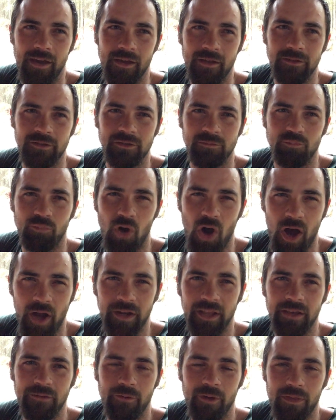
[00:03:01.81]
Just
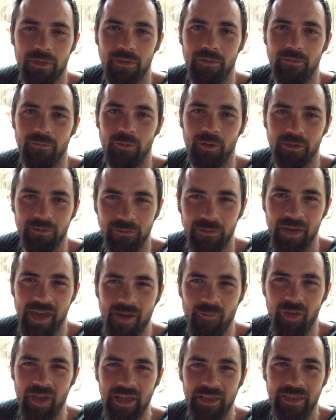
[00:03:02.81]
bonding with
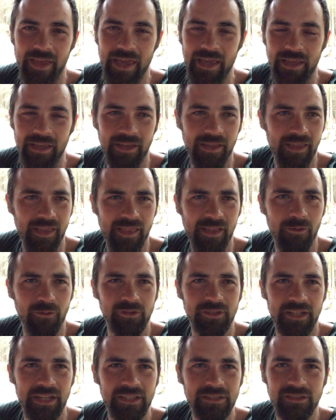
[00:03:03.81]
family, and there
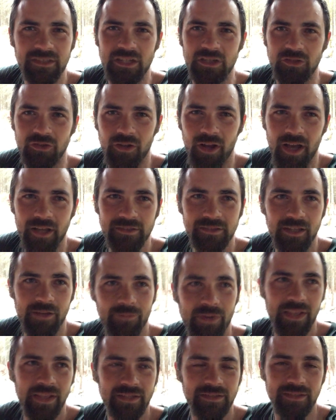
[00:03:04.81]
was an instant trust. I
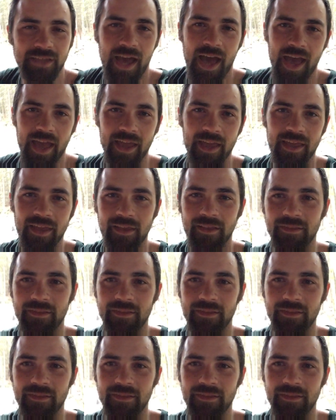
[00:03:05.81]
mean, this guy